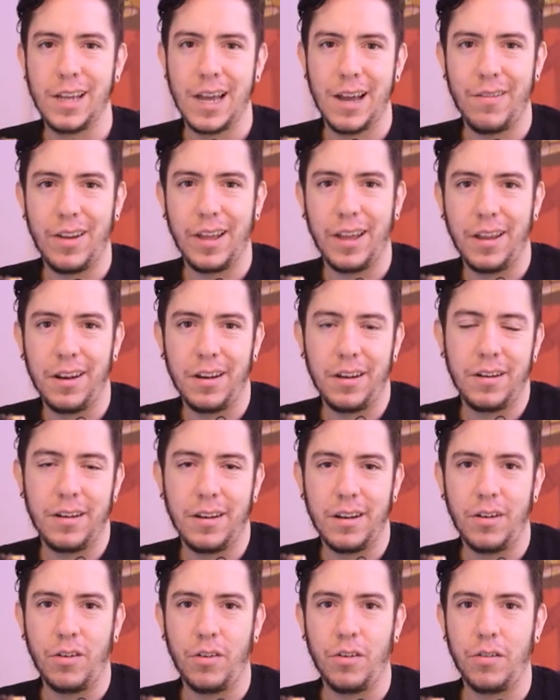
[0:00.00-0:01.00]
They have like
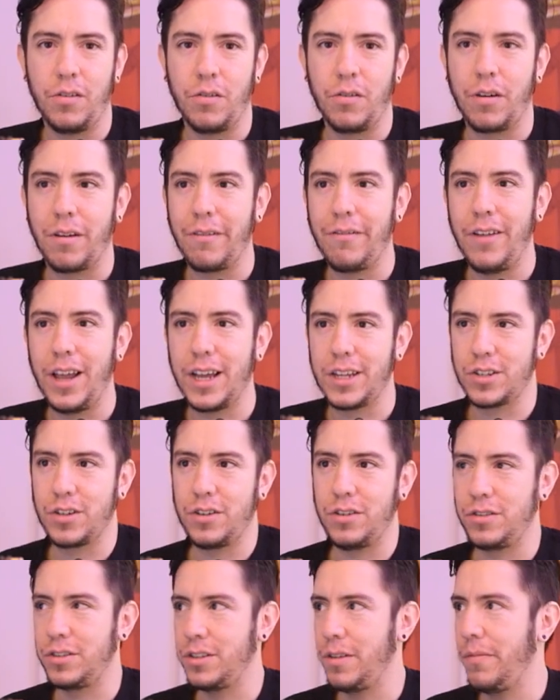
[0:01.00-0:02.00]
an auto
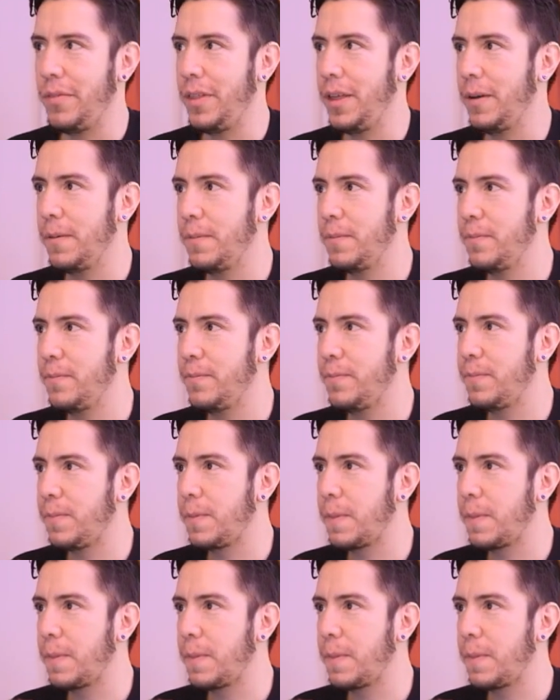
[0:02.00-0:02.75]
reflection or something.